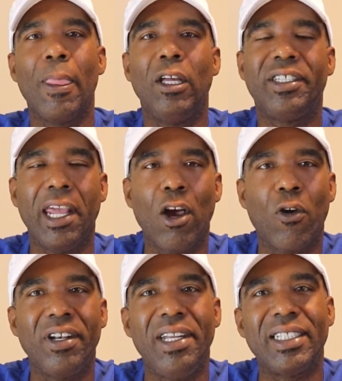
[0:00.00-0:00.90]
They
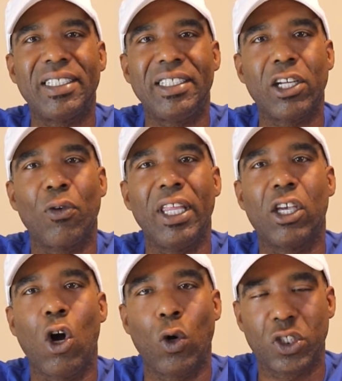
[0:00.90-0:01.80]
aren't necessarily
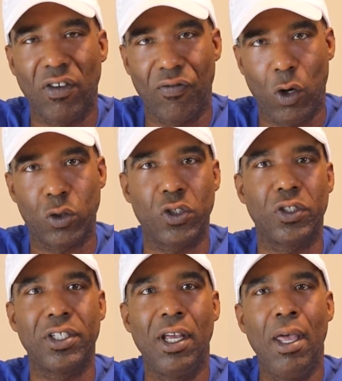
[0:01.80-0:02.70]
culture
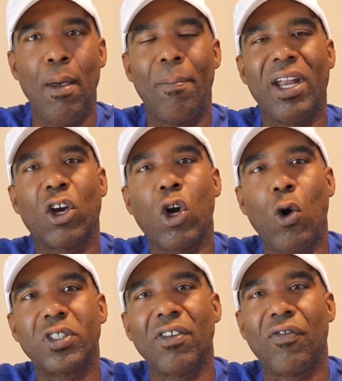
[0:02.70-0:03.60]
vultures, but a
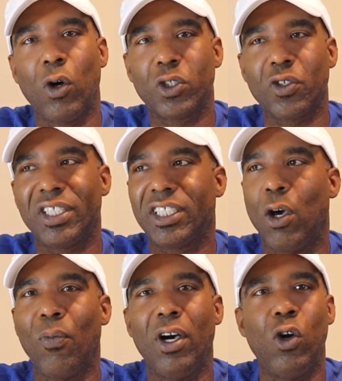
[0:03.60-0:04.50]
culture vulture is
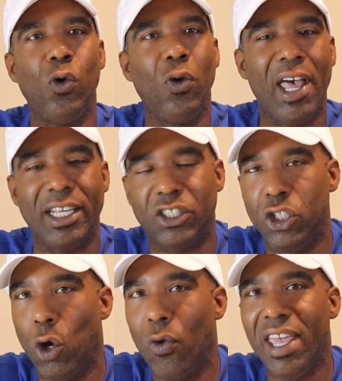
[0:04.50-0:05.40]
someone who has
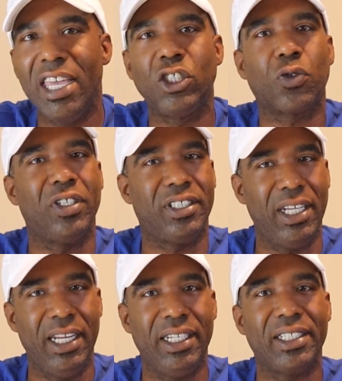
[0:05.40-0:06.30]
no
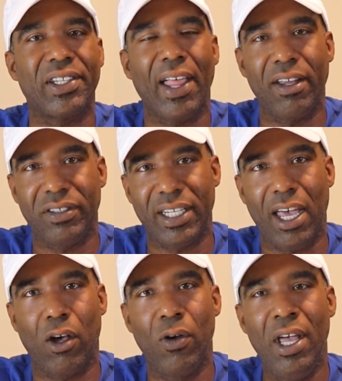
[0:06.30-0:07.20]
interest in this
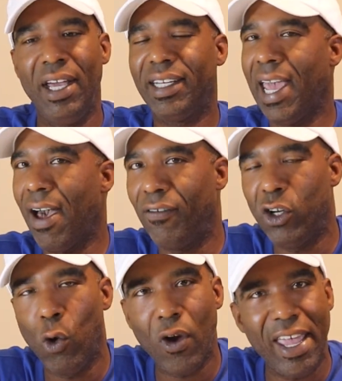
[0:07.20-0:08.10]
lifestyle. They have
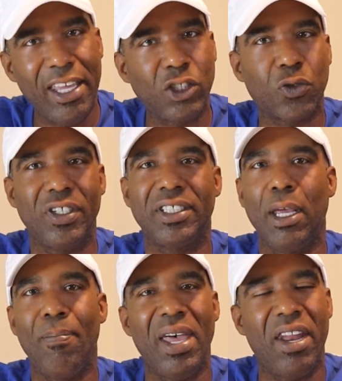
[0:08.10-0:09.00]
no interest
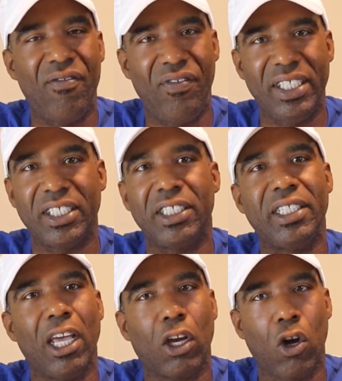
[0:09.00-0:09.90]
in metaphysics,
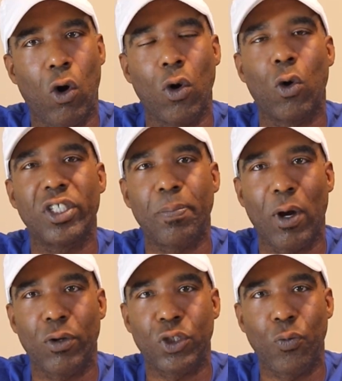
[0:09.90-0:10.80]
the occult, or
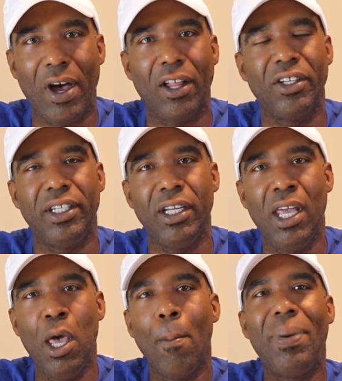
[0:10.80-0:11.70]
spirituality,
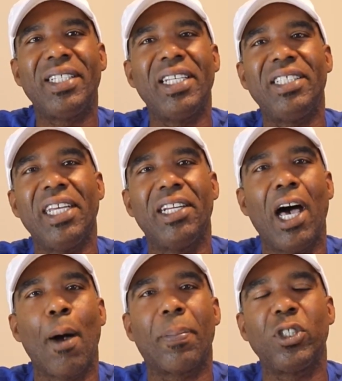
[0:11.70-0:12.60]
but they see an
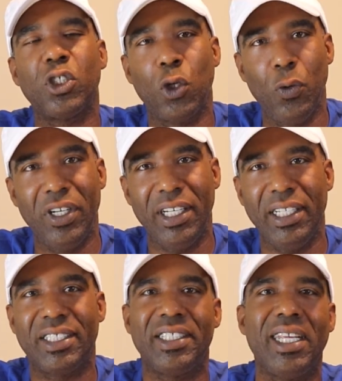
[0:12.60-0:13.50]

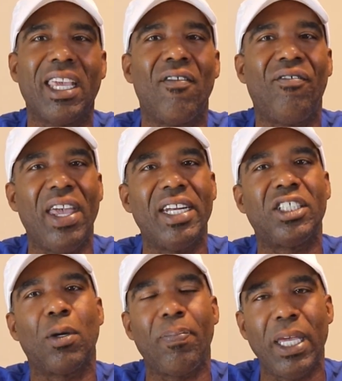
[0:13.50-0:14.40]
opportunity to take
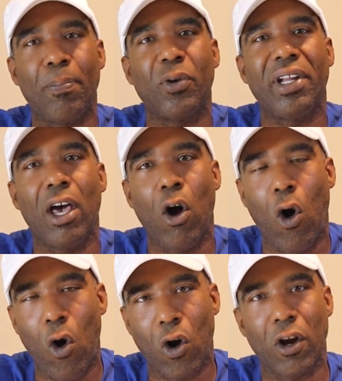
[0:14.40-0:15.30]
advantage of people that
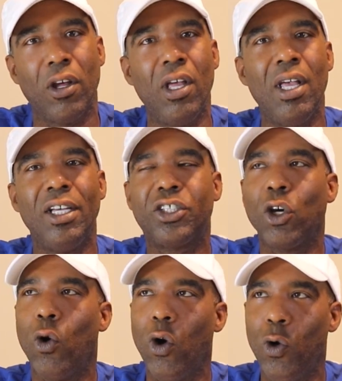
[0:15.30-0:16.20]
are.
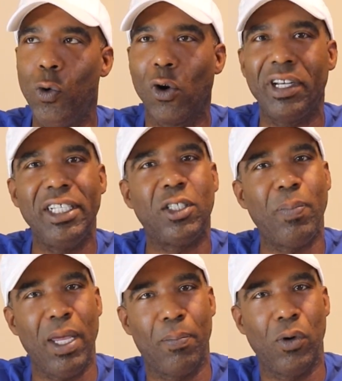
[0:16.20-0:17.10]
So who are these
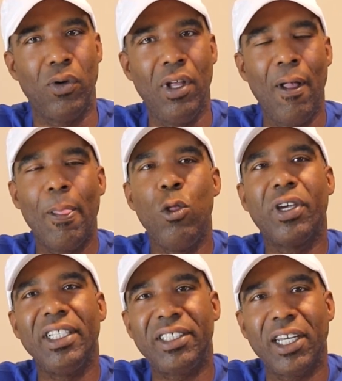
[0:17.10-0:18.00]
people? You
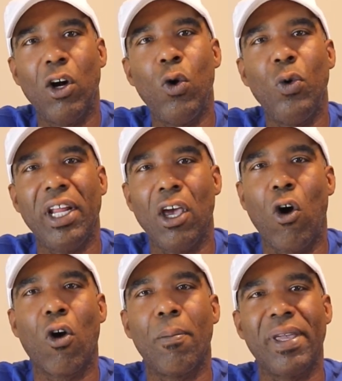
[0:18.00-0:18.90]
can tell who they
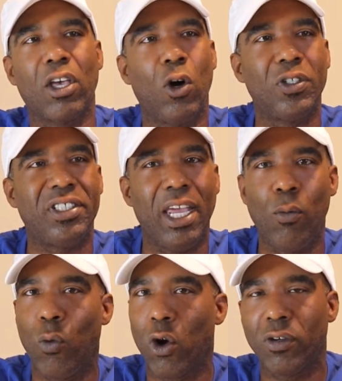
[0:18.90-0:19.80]
are because they
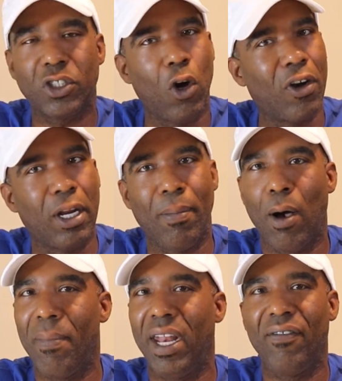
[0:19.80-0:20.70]
weren't talking
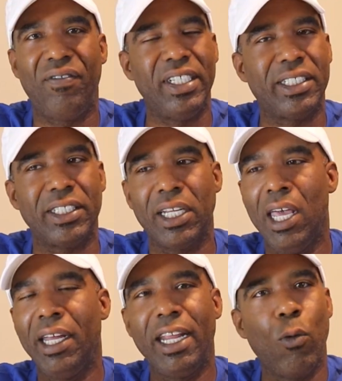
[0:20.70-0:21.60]
about metaphysics.
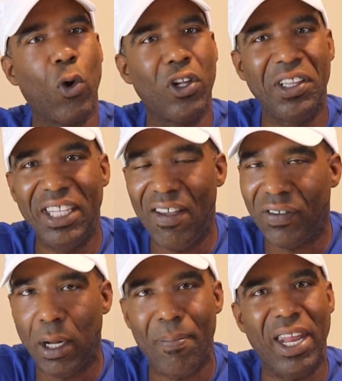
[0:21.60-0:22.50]
They weren't
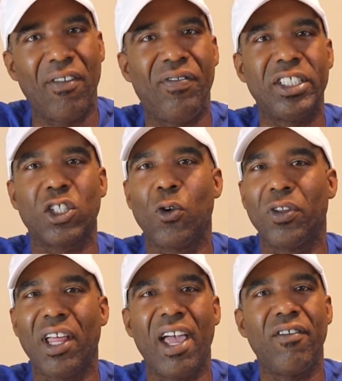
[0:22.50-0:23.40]
living a
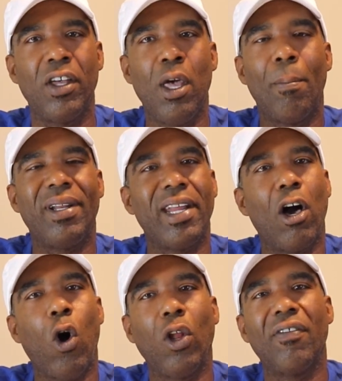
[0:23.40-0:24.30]
metaphysical life. But
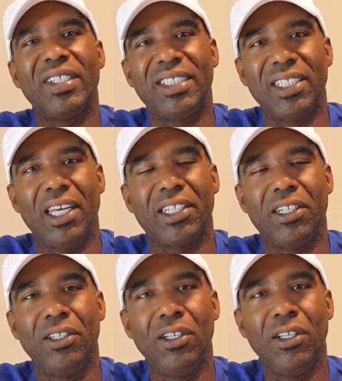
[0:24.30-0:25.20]
now all of a
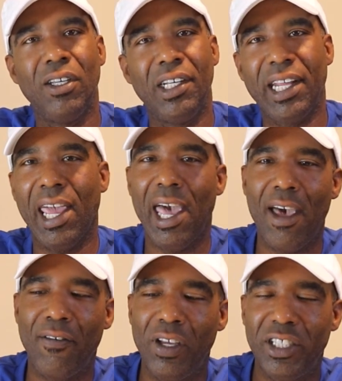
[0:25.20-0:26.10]
sudden, they
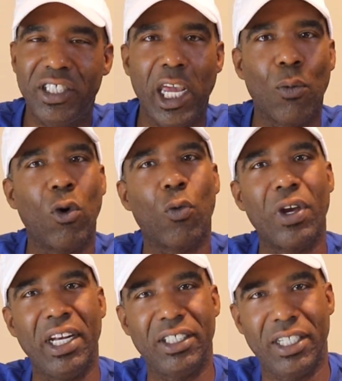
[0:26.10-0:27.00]
have tarot
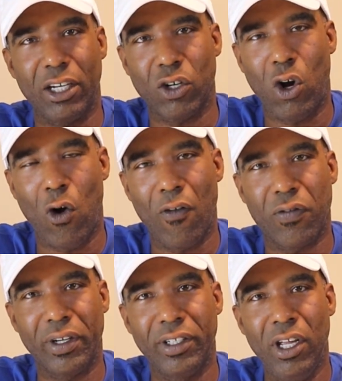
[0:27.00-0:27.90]
readings that they're
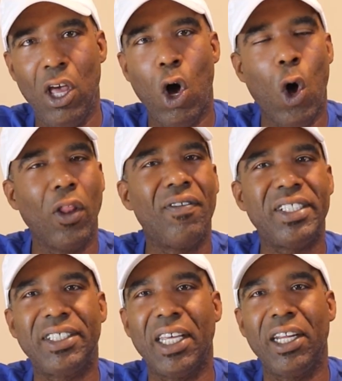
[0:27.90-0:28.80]
offering. All of
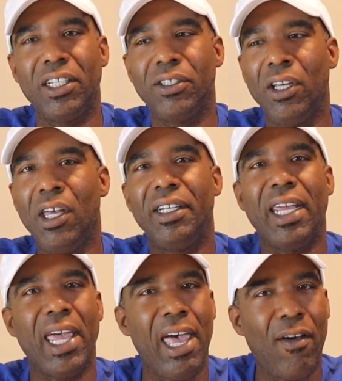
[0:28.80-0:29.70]
a sudden,
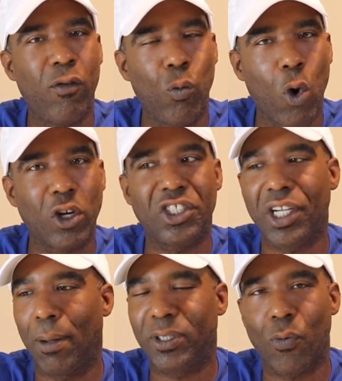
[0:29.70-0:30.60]
they have
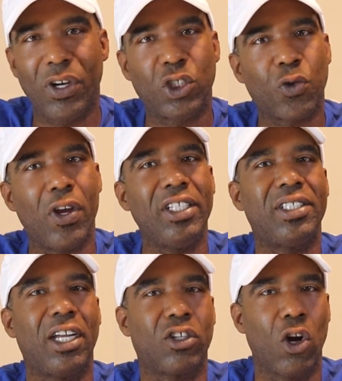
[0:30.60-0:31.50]
workshops and
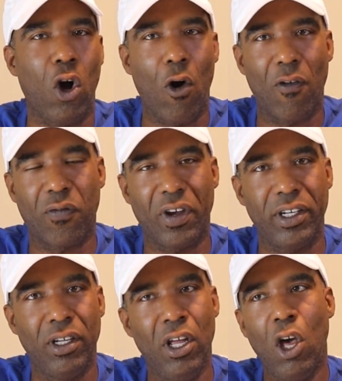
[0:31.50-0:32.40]
retreats that they're
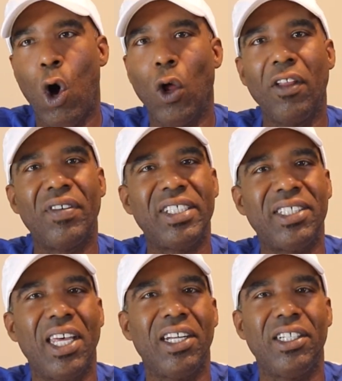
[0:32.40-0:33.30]
offering. All of a
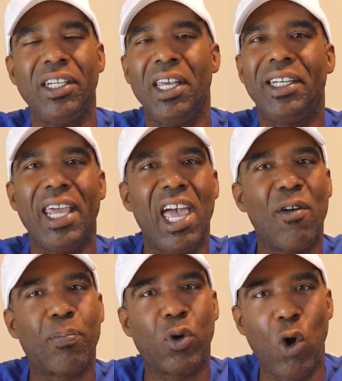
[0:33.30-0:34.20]
sudden, they
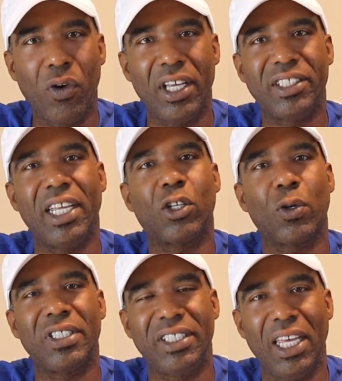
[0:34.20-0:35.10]
have products that
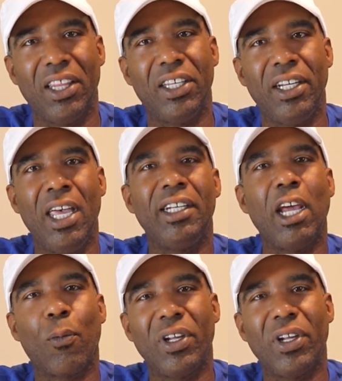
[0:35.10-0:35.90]
they're selling that